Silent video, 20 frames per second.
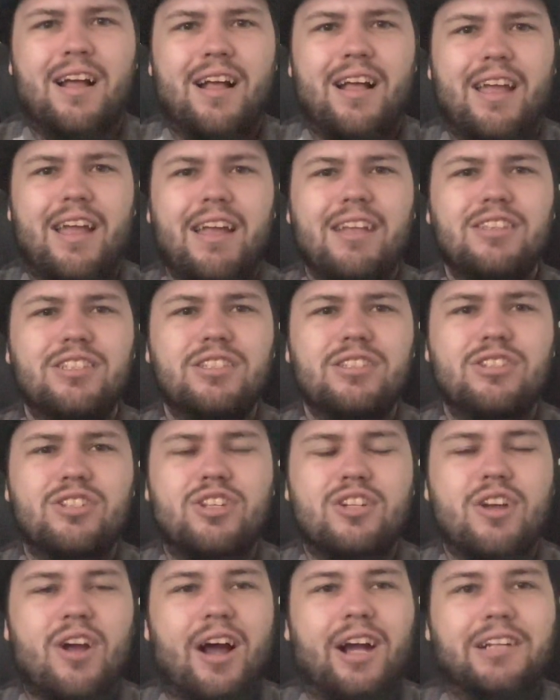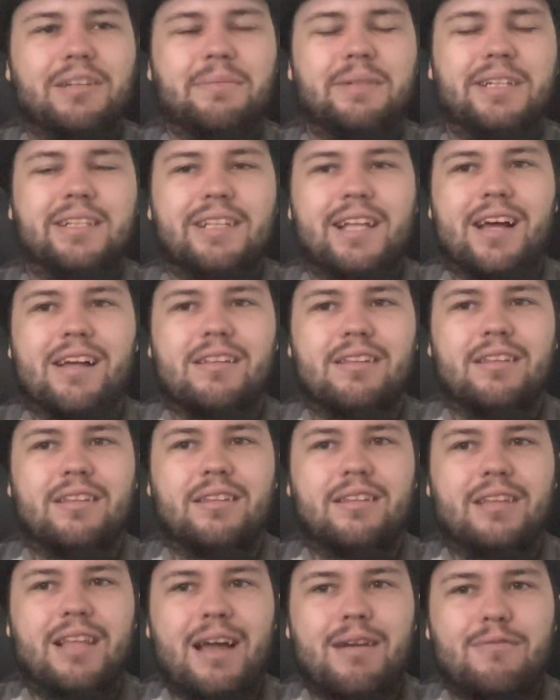it's shocked me that
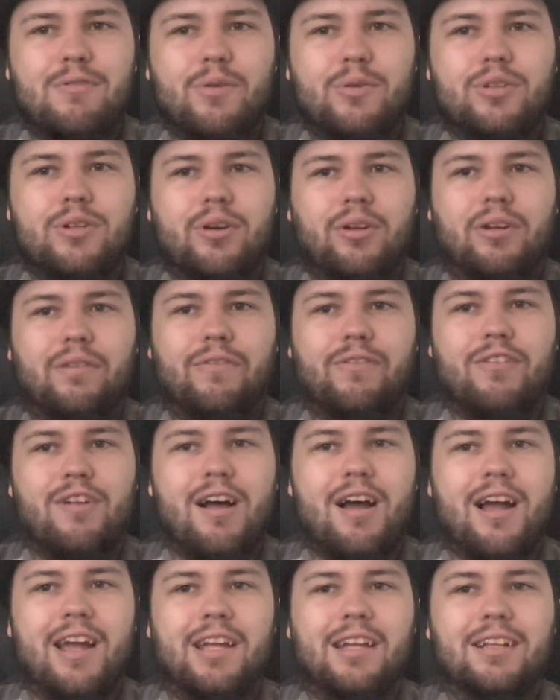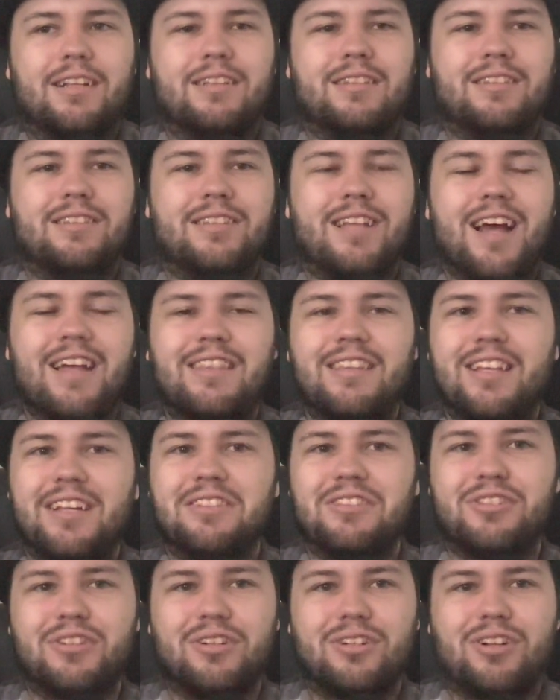rooster could fly. That
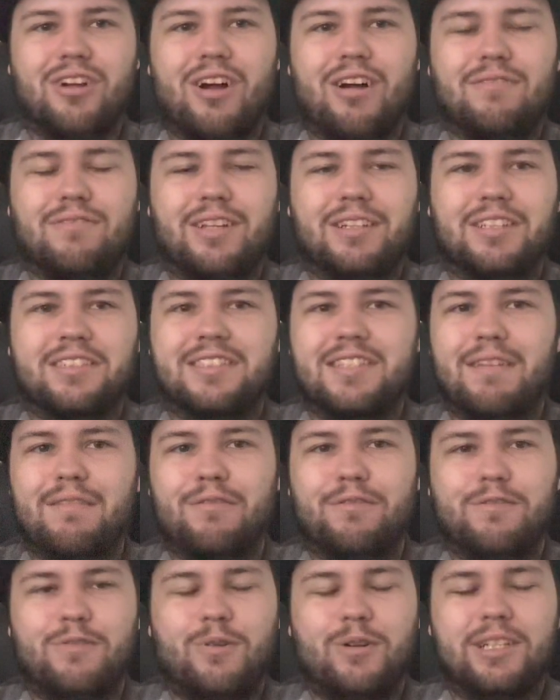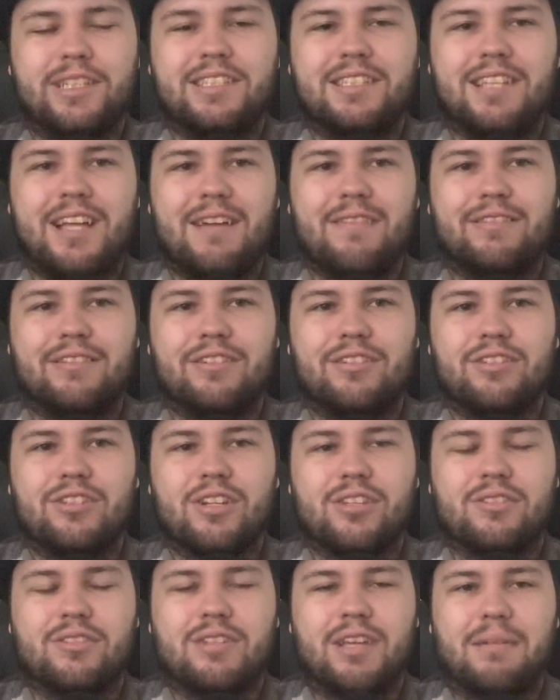thing took off like a 747 and
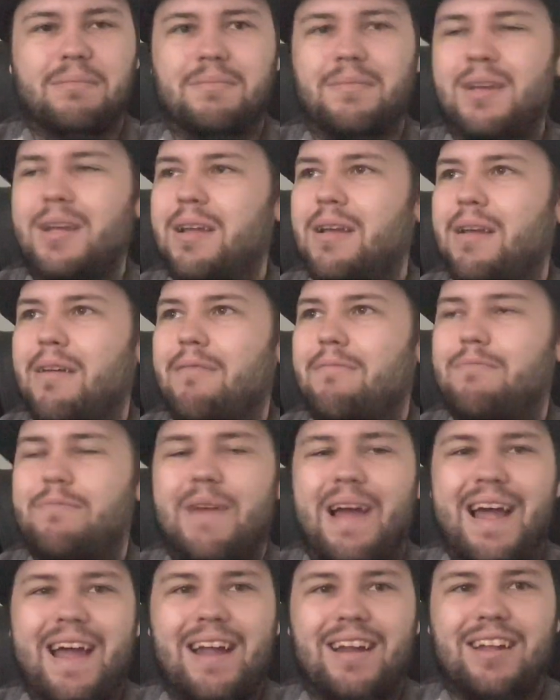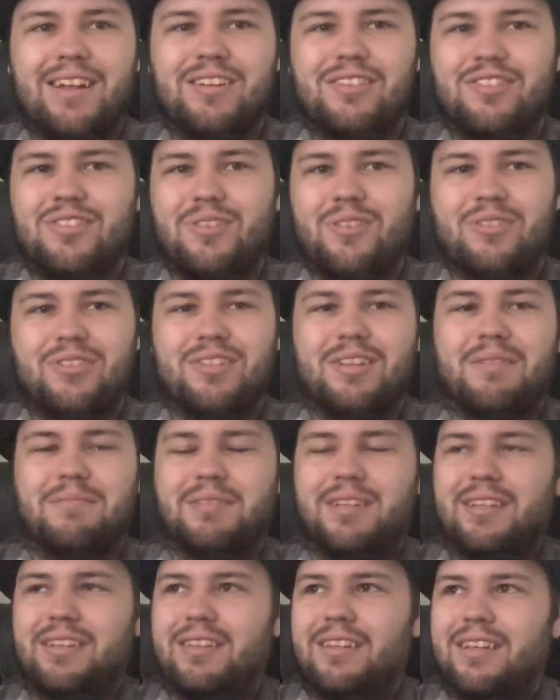just like vanished or
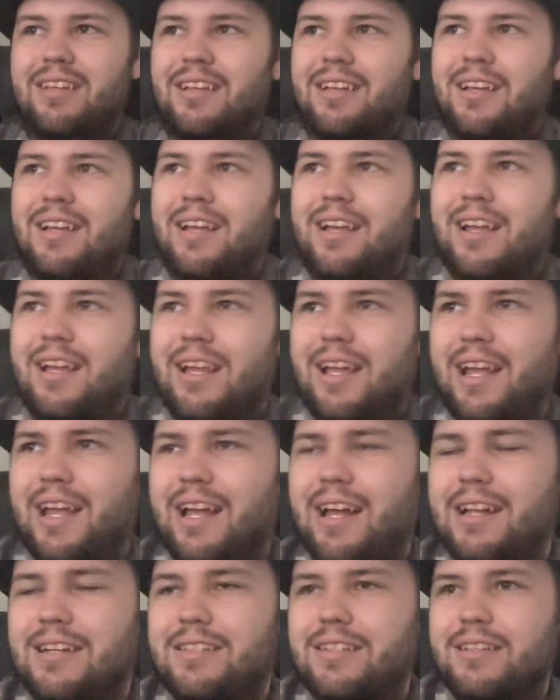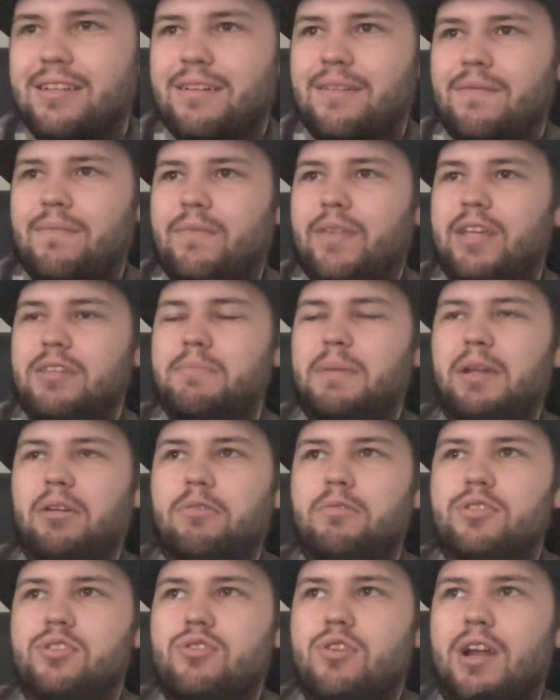something. And as Peter
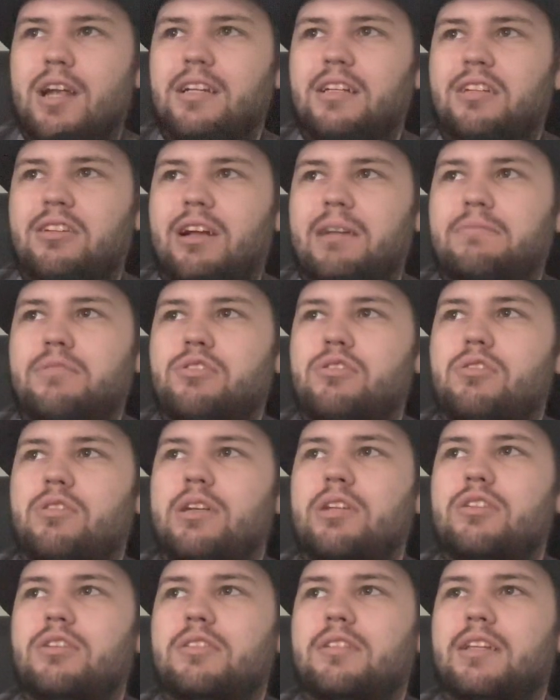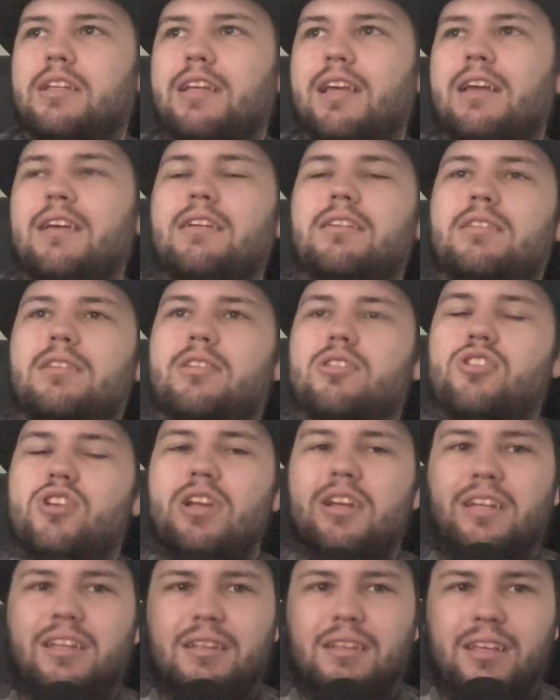was trying to climb the tree just to get it, the
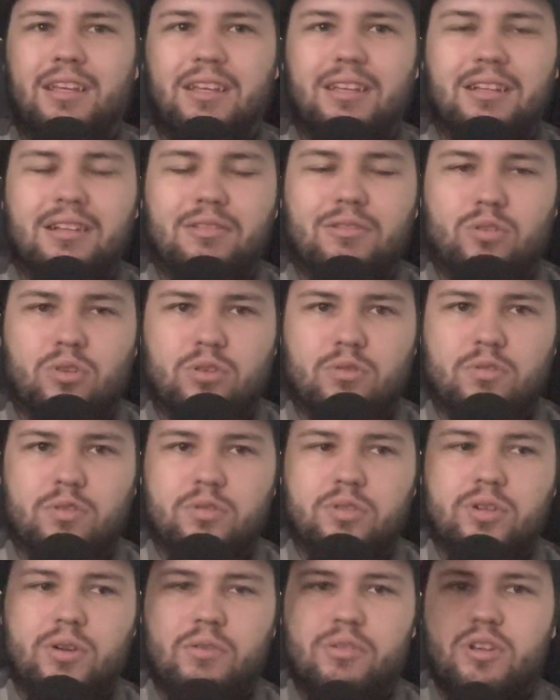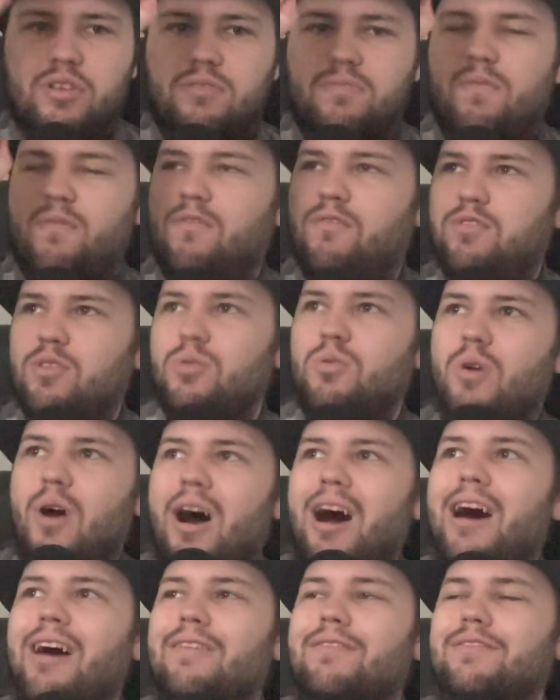chicken or the rooster just flew
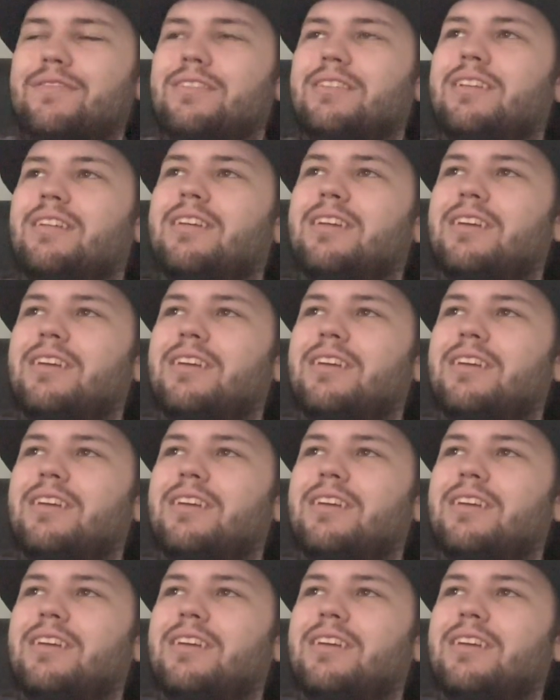off, and